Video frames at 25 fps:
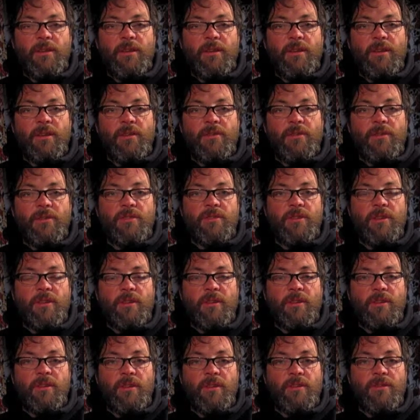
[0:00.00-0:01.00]
across a
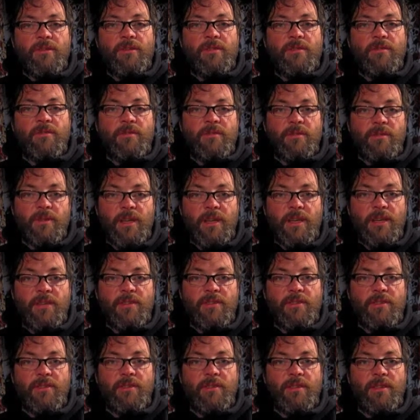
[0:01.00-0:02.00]
lot of
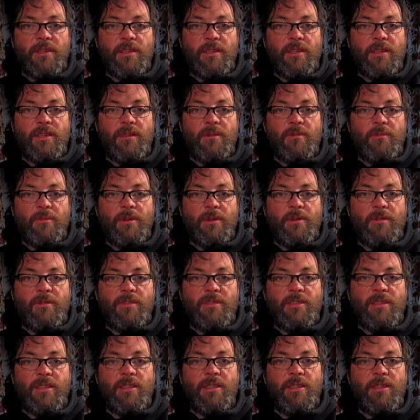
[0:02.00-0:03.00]
crags. We've
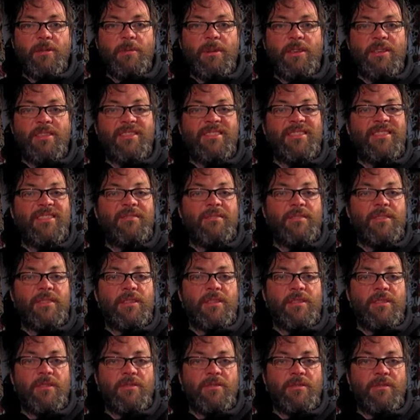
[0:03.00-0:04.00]
ascended about
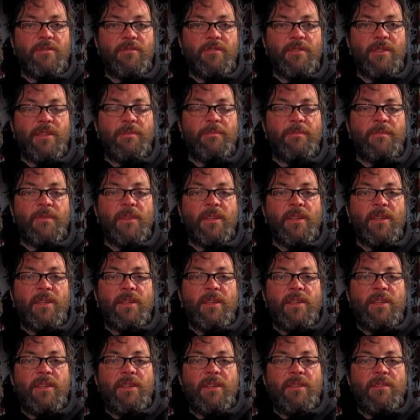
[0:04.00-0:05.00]
1,700 feet.
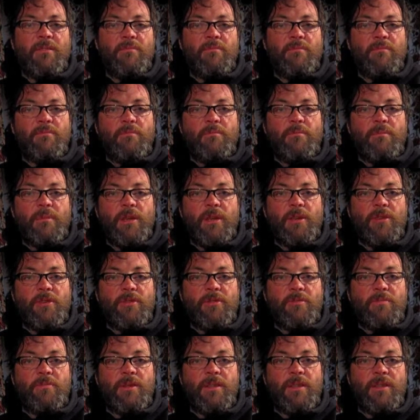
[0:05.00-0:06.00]

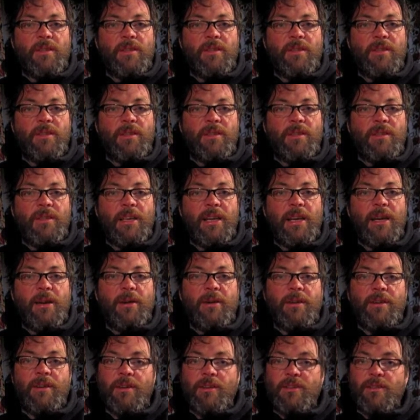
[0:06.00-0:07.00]
Miles per hour
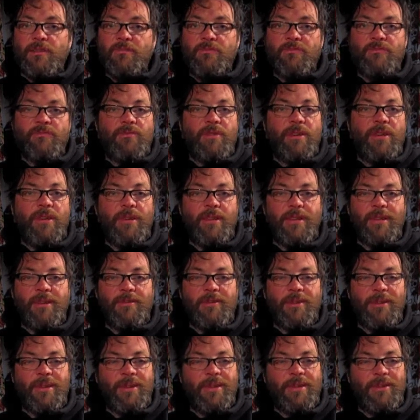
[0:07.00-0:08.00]
has
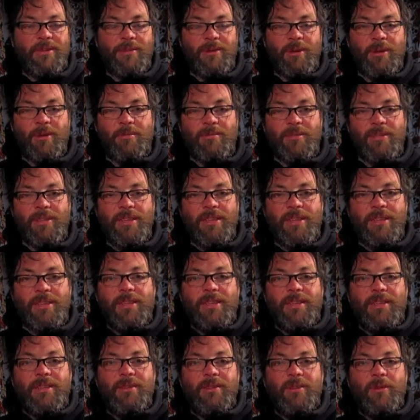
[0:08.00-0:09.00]
really dropped.
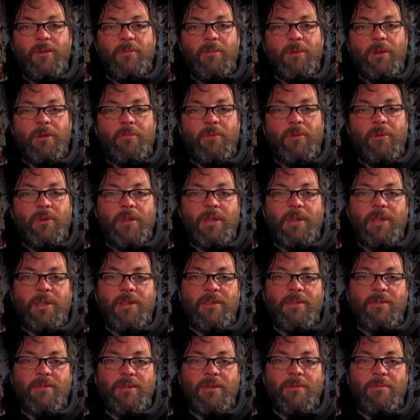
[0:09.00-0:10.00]
Normally I'm walking at
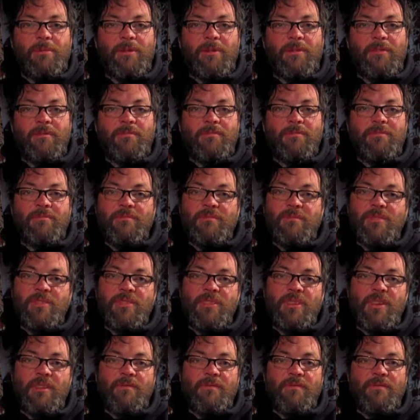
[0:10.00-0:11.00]

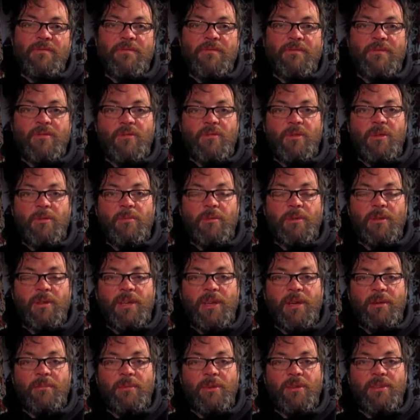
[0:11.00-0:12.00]
3.7,
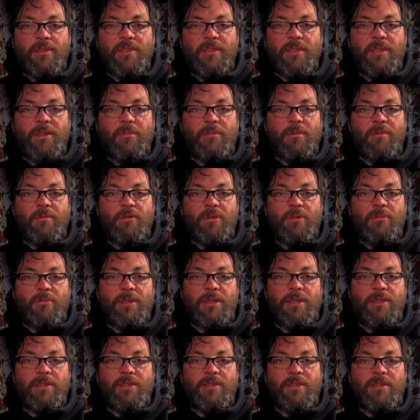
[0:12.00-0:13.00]
3.8 miles an hour, and we've dropped
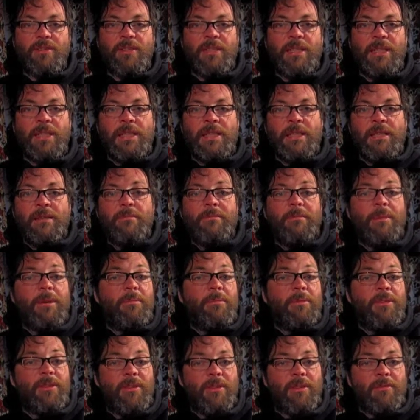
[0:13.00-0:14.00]
down to
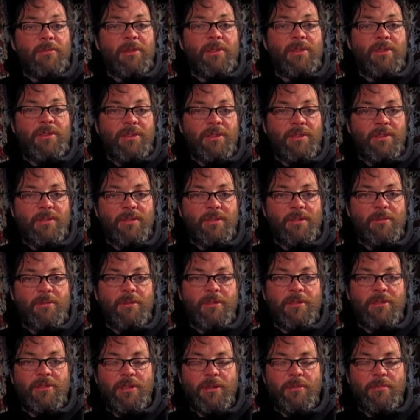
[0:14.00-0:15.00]
maybe 2 miles an hour on some of
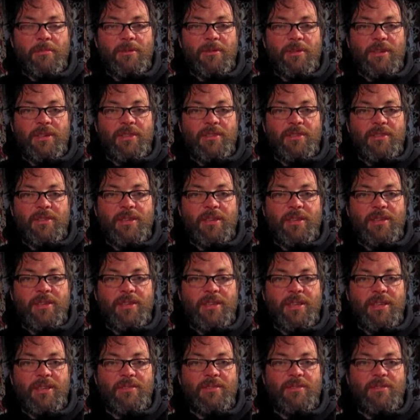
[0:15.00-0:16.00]
the steeper crags today,
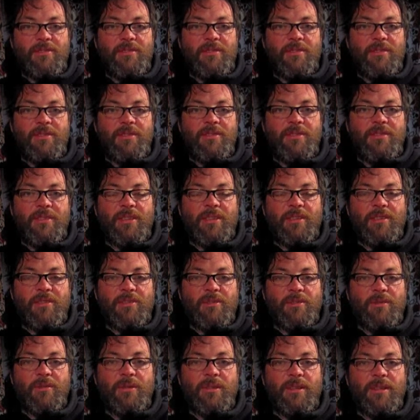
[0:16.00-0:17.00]
hence it's taken us
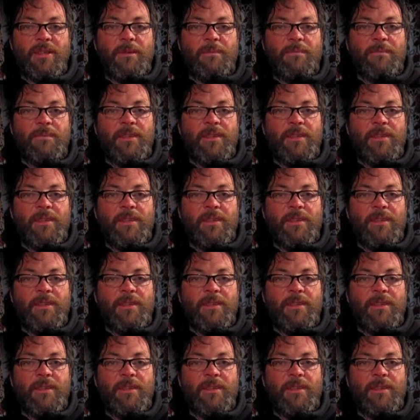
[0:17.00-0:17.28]
all day.